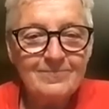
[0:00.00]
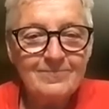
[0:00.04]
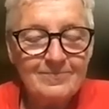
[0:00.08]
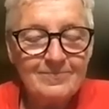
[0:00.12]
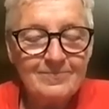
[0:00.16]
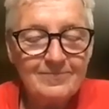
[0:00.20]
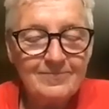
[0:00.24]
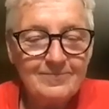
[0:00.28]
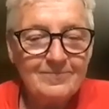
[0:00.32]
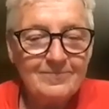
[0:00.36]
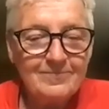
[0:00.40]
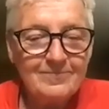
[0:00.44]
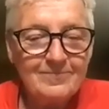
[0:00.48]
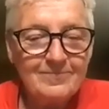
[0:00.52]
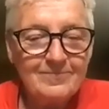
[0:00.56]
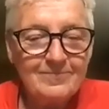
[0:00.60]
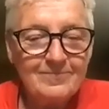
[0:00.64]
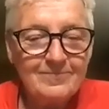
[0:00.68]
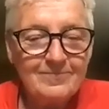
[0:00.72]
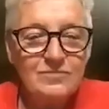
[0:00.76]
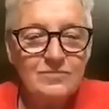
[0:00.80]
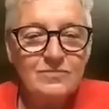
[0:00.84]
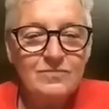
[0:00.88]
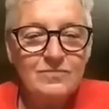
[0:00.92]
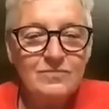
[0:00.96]

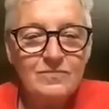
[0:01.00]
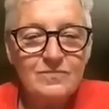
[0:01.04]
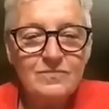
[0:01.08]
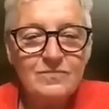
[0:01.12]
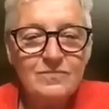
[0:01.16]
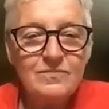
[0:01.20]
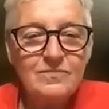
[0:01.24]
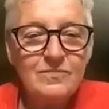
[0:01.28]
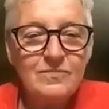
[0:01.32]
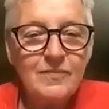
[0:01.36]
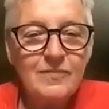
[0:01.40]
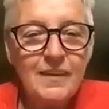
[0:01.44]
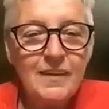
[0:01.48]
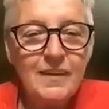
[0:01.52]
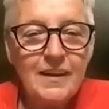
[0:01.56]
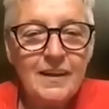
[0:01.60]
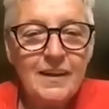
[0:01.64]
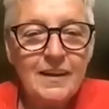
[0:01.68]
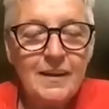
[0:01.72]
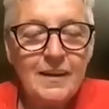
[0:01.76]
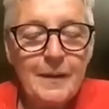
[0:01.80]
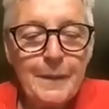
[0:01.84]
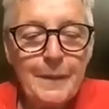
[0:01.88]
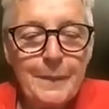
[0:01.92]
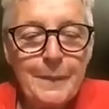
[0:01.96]

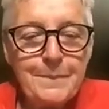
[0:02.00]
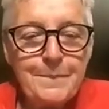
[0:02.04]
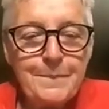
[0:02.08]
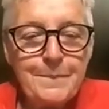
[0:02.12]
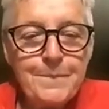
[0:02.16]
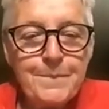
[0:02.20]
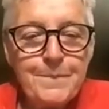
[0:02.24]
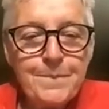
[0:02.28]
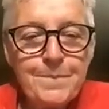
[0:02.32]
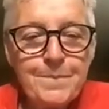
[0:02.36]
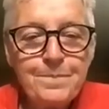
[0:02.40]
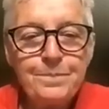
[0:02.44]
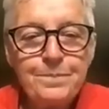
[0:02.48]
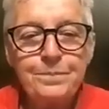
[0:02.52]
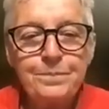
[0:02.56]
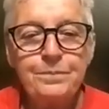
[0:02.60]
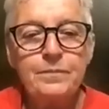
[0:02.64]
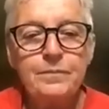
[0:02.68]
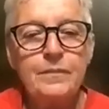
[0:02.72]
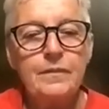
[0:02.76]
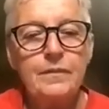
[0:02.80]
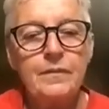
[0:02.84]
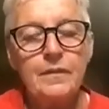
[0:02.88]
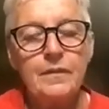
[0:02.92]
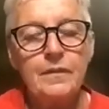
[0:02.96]

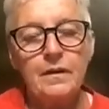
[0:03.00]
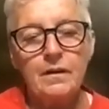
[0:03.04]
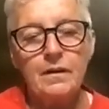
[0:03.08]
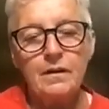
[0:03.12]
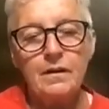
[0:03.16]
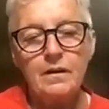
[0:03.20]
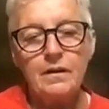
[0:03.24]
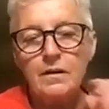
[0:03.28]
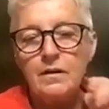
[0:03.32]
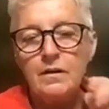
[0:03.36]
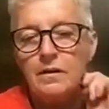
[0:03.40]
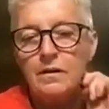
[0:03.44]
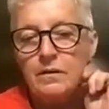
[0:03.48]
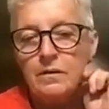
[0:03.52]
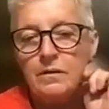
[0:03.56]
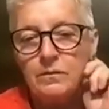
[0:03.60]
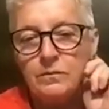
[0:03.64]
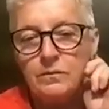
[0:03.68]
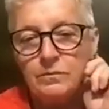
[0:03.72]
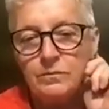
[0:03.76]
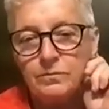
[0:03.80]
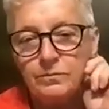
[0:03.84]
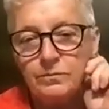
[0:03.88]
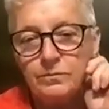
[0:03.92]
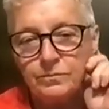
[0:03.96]

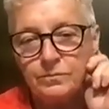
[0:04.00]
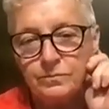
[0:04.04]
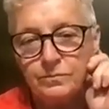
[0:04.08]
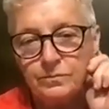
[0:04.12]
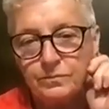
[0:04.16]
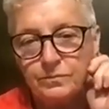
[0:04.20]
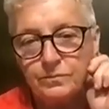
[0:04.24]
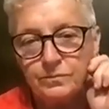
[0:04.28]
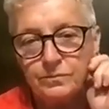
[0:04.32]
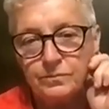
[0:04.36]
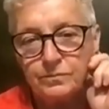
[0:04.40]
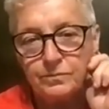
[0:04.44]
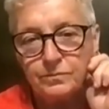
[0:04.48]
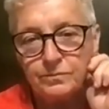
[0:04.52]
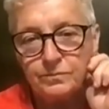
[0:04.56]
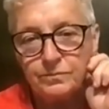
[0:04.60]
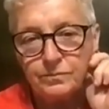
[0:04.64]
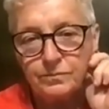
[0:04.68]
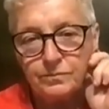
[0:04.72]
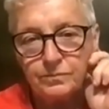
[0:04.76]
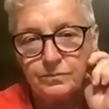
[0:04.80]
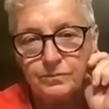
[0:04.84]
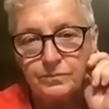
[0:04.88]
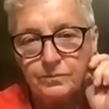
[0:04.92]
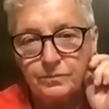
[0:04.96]

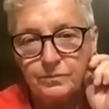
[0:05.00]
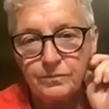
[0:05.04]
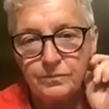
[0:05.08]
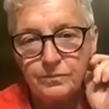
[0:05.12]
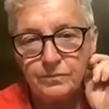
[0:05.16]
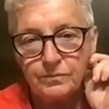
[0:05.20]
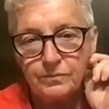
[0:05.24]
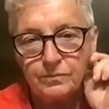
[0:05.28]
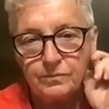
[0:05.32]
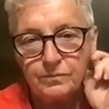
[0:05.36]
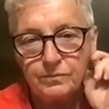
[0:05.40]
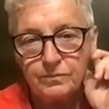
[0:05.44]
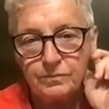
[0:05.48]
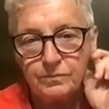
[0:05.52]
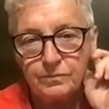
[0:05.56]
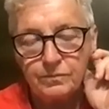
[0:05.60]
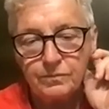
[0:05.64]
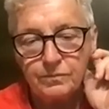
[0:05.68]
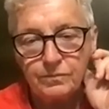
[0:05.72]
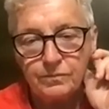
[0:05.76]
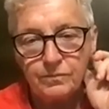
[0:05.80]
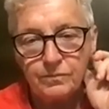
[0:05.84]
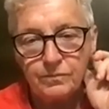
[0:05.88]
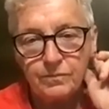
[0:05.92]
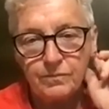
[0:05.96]

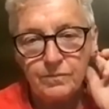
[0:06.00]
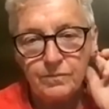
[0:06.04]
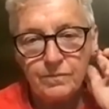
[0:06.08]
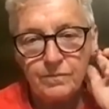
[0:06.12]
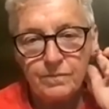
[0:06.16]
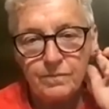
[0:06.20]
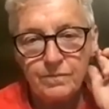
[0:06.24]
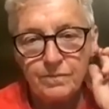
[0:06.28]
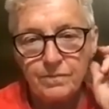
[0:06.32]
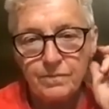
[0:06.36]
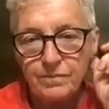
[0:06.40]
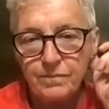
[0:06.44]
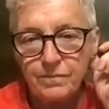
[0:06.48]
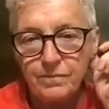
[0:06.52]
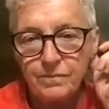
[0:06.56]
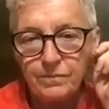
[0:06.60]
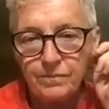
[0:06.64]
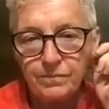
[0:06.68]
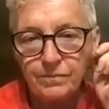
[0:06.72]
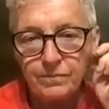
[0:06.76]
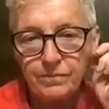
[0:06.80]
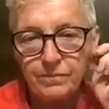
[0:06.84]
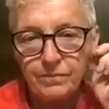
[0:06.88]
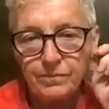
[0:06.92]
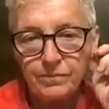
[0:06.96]

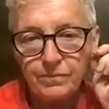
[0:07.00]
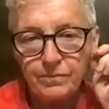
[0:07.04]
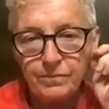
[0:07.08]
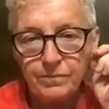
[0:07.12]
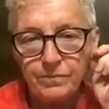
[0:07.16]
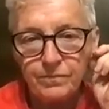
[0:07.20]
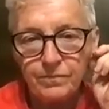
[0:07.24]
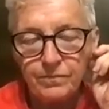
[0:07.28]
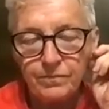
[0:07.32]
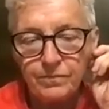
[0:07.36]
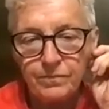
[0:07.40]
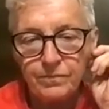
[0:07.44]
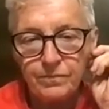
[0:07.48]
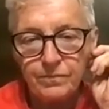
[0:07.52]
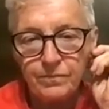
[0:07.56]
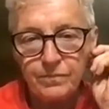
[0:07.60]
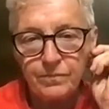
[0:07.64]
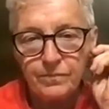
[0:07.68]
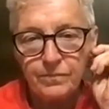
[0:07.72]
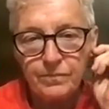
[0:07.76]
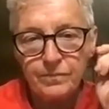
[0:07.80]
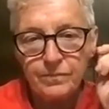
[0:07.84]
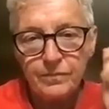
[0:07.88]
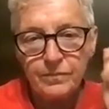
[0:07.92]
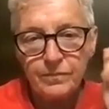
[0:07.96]
The person shown says nothing.